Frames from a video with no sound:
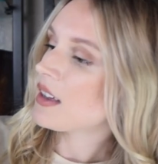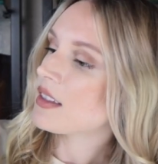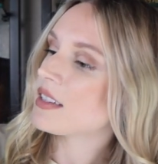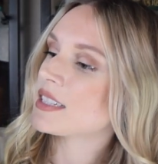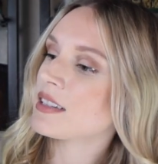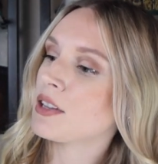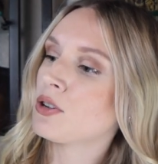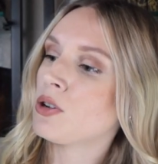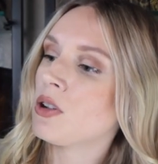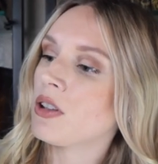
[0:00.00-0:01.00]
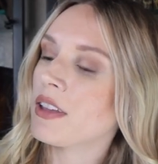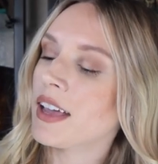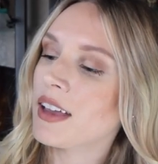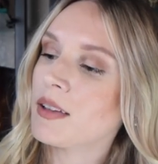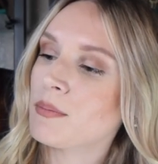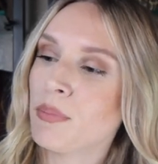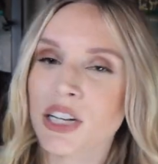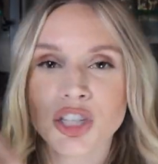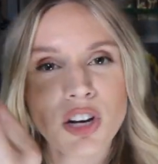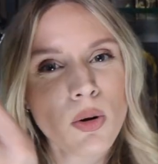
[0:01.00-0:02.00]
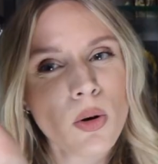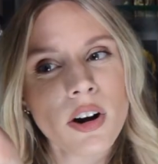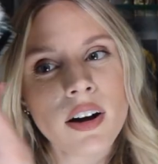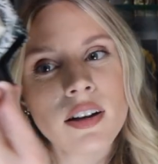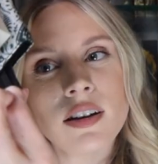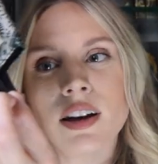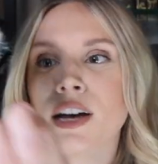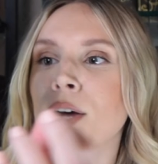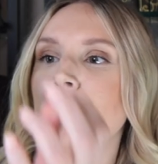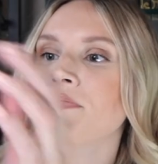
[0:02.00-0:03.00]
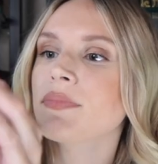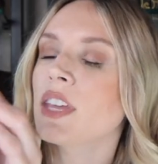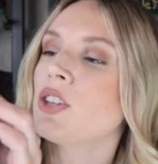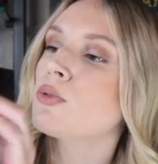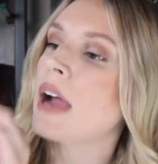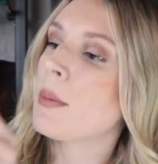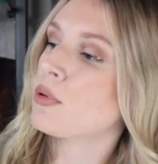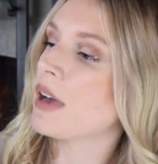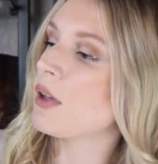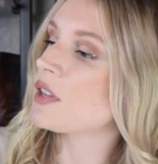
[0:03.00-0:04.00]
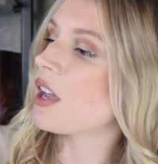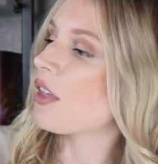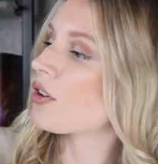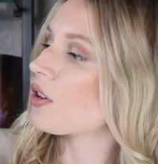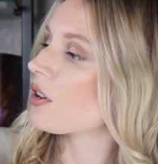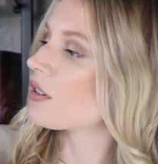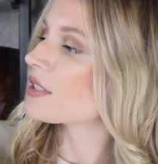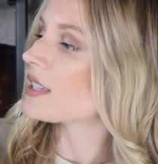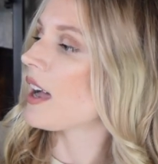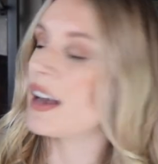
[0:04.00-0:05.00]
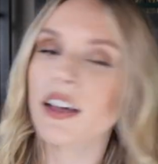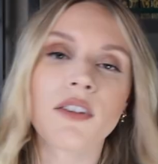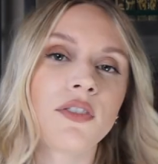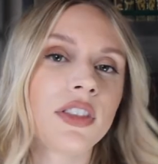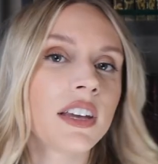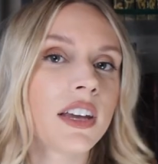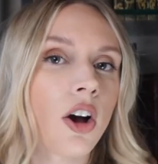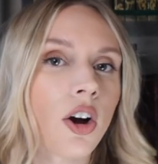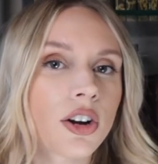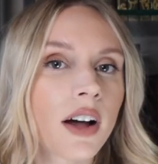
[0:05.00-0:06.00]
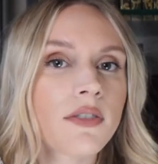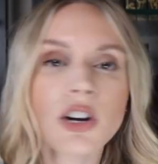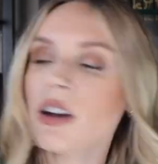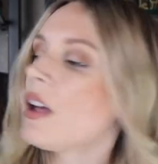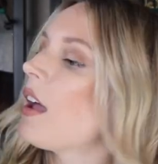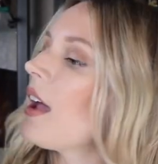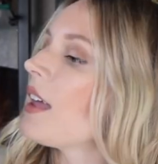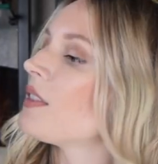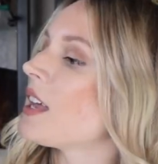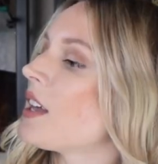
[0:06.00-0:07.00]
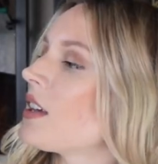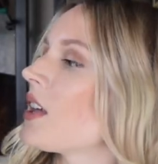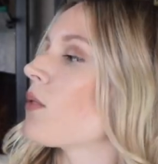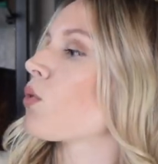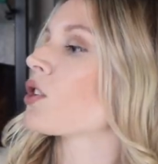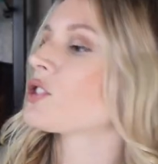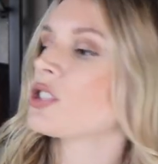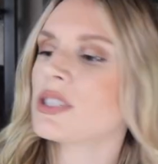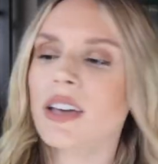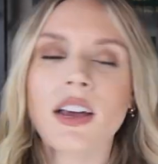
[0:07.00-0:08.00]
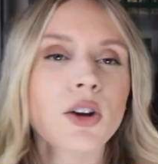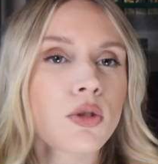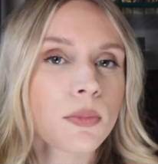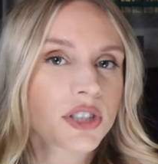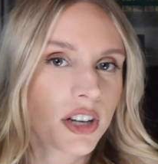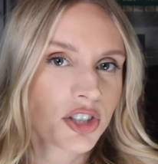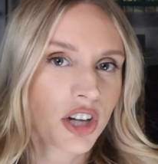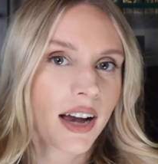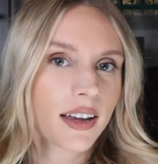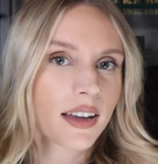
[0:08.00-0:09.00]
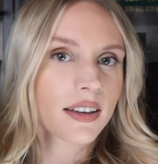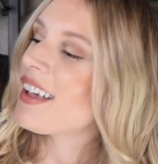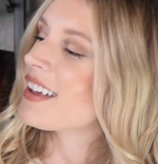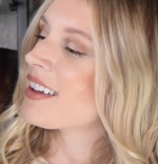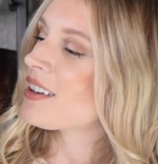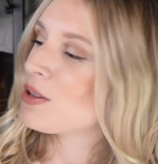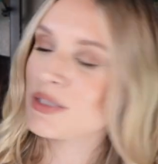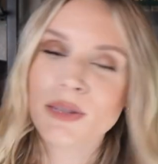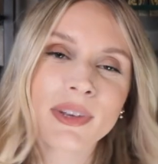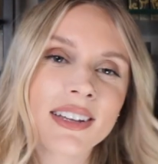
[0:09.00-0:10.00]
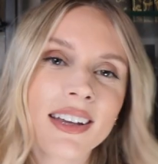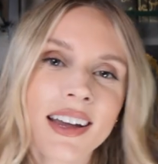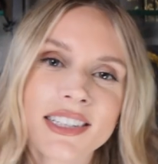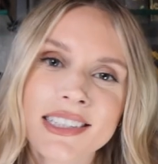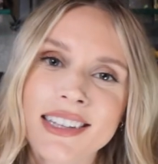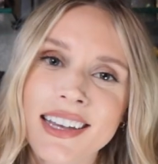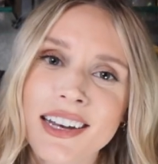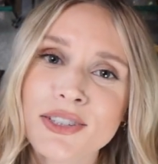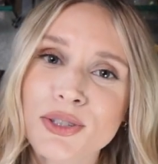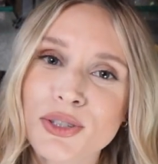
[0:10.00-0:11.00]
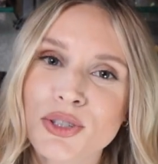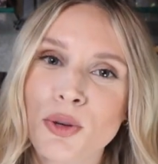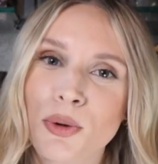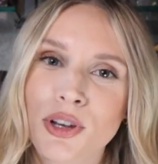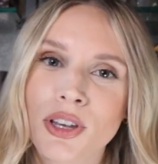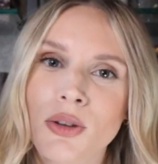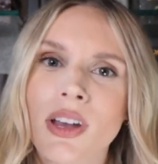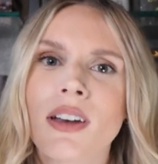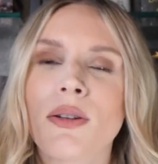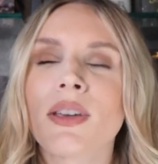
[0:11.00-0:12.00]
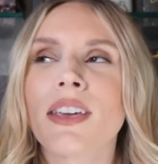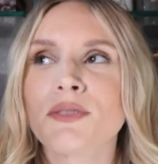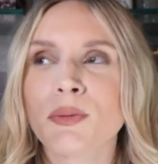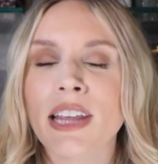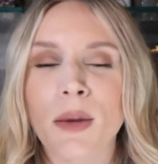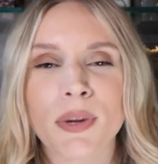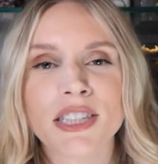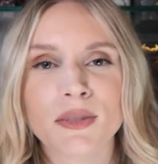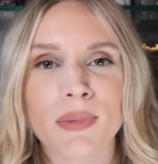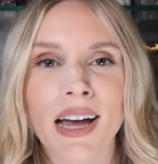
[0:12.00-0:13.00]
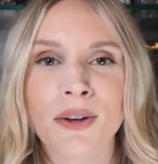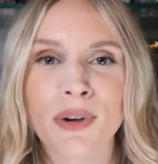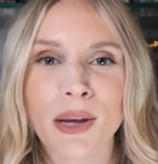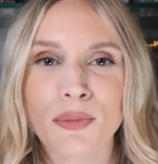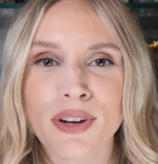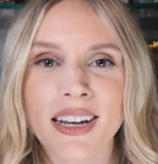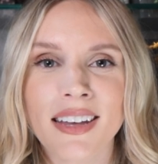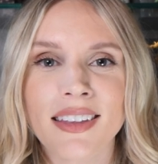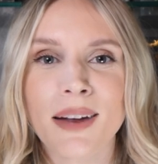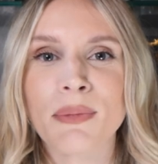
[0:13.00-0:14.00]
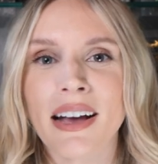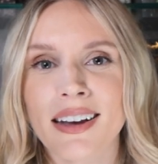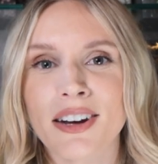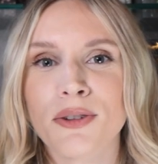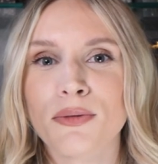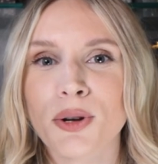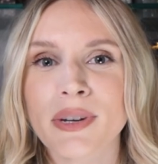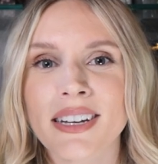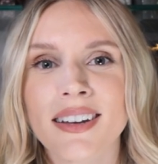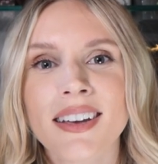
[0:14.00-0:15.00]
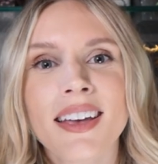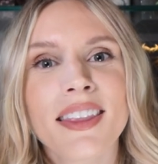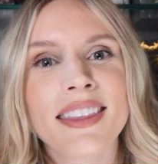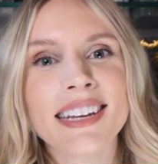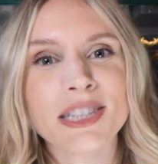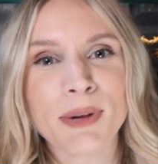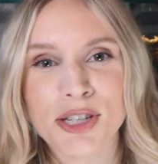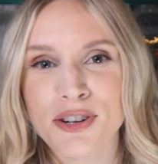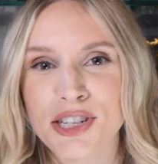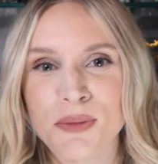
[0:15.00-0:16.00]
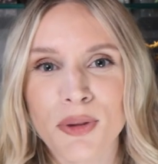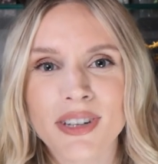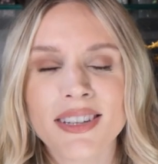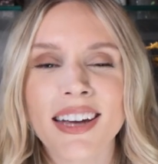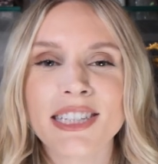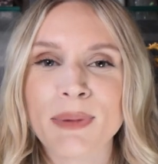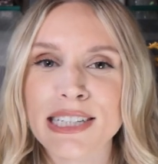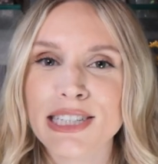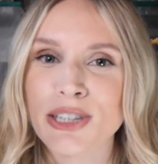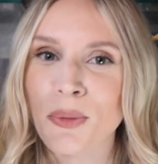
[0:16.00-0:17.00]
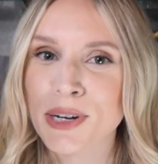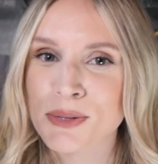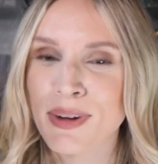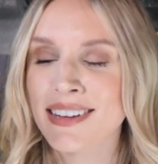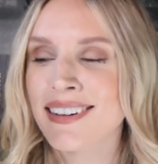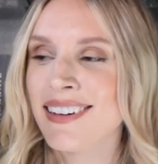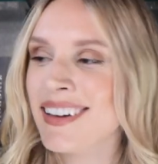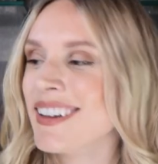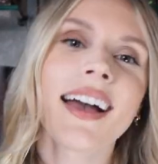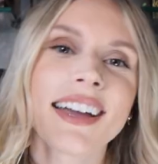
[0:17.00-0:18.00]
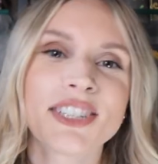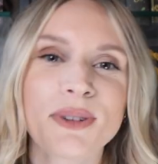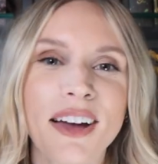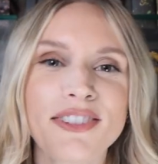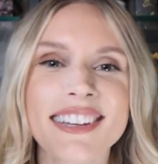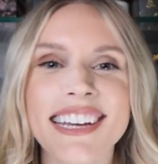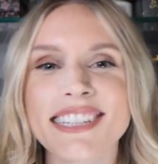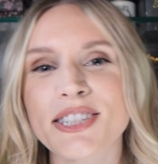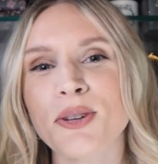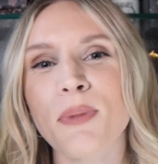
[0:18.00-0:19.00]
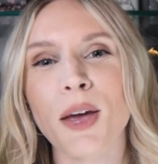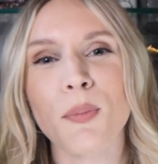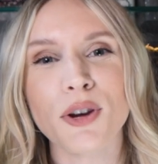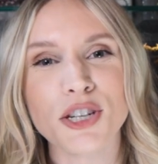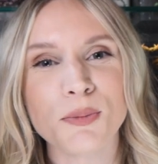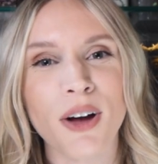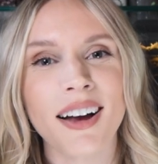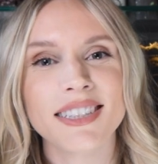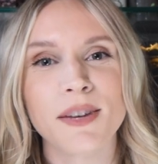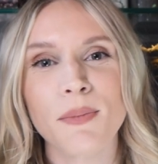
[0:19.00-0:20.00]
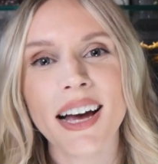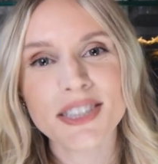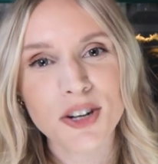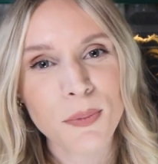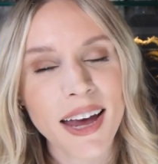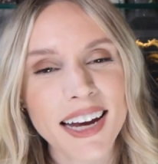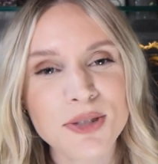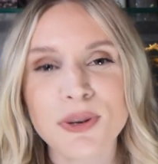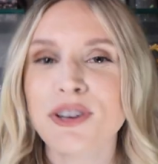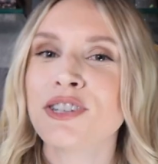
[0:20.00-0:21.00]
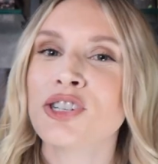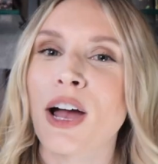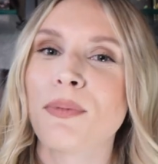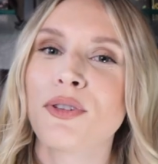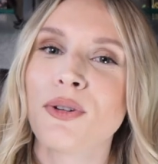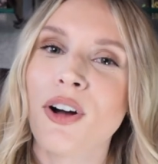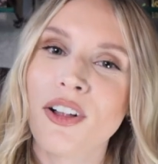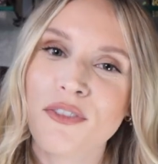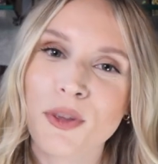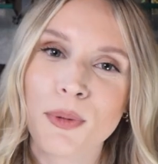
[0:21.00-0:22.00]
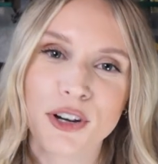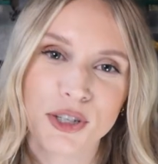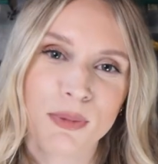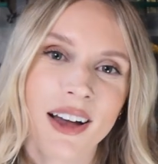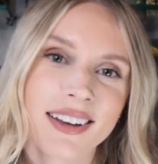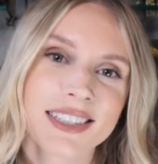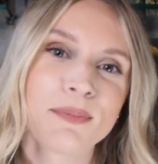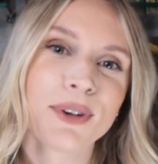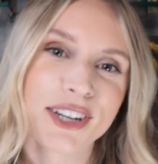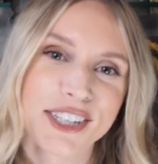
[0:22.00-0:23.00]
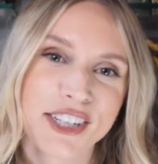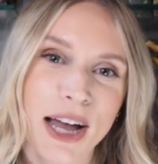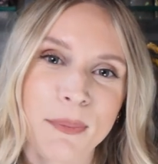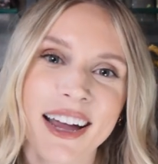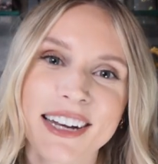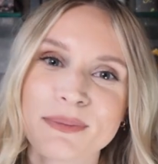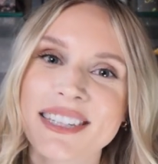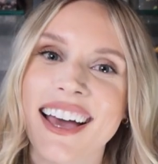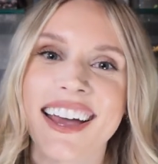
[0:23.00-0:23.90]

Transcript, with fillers: this little like bungee cord um, that you wrap around the other side of the hardcover and then it works just like a normal dust jacket. And ultimately, I just think it is super cute and gives me that peace of mind when I'm reading that I'm not gonna ruin the special edition books that I spent so much money on. I do have a link to my Bookish Box ambassador page where you can shop through all of the Bookish Box and Bookish Shop items that I